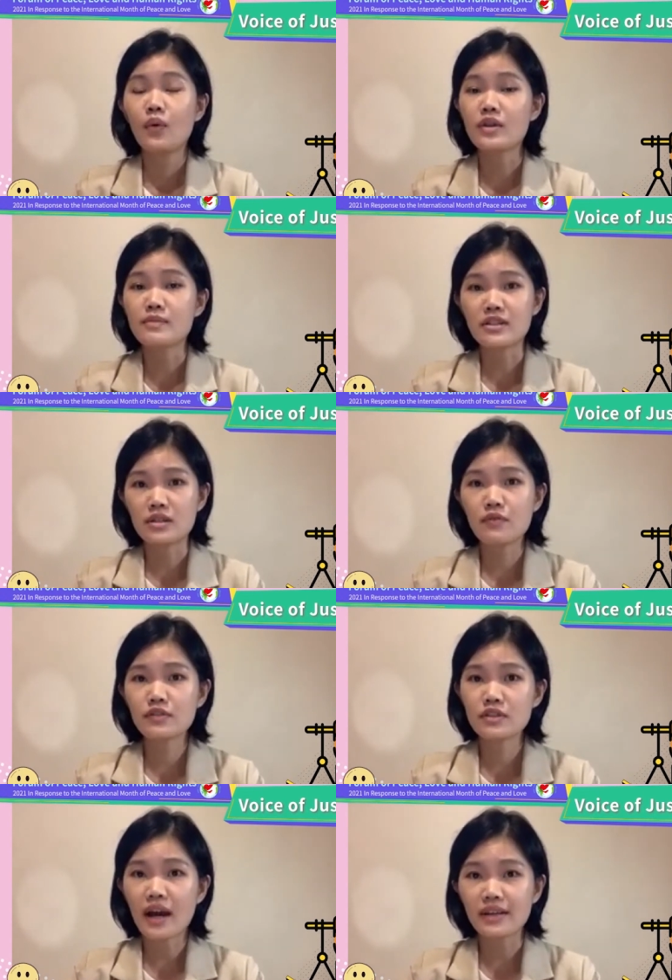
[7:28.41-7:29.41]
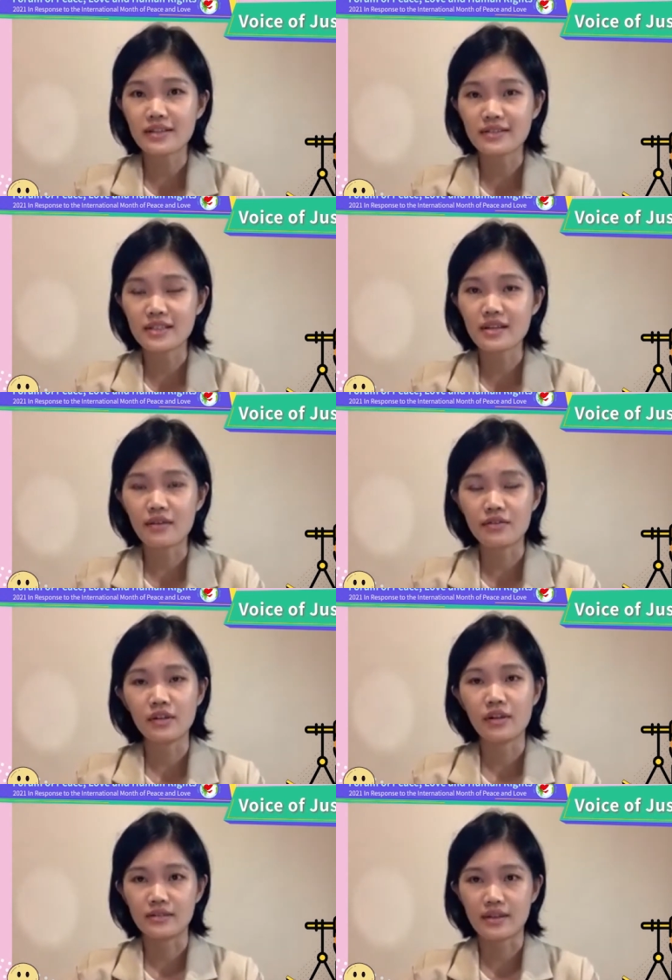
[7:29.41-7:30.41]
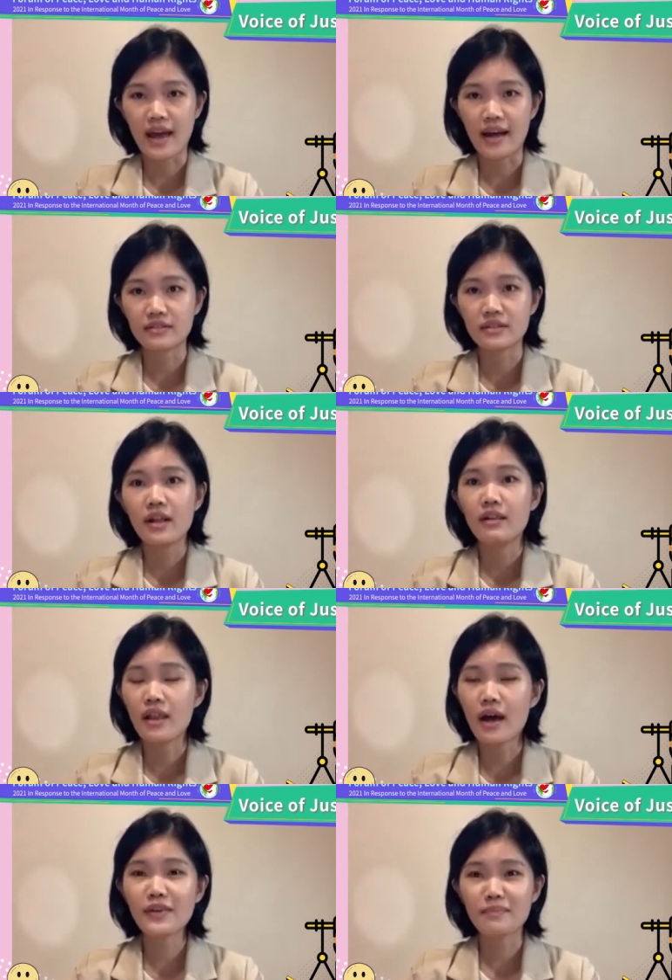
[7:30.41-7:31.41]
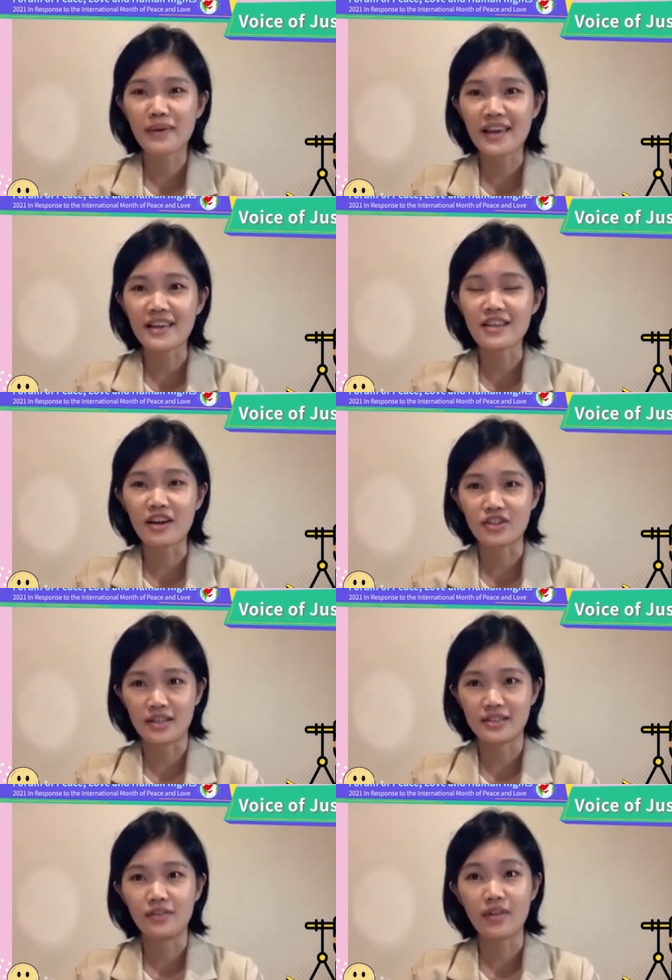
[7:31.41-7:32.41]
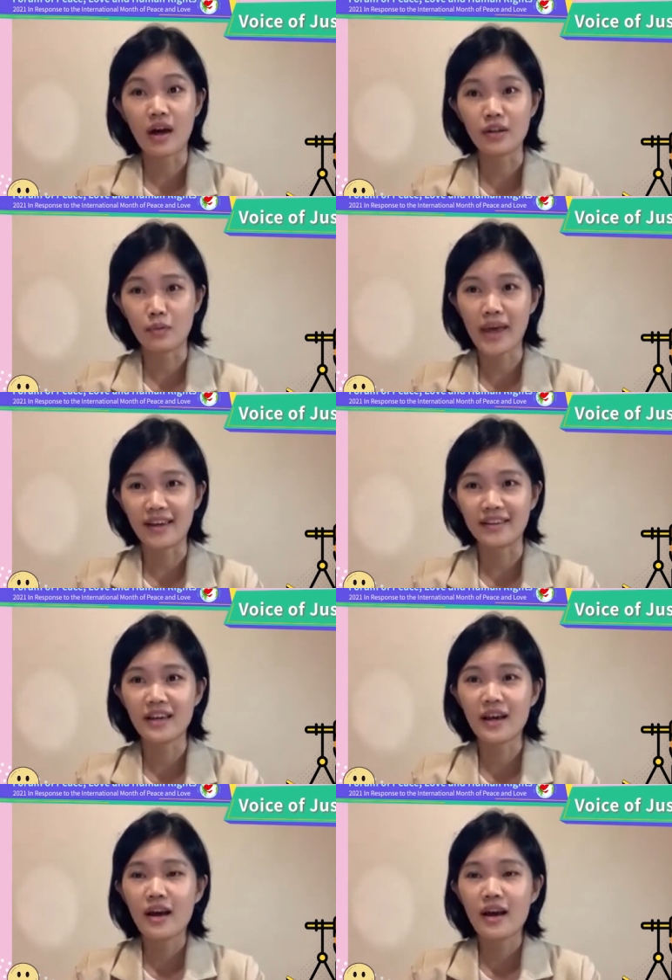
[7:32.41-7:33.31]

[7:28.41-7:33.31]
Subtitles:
With my shifu's guidance, I realized that love and peace are just a thought away.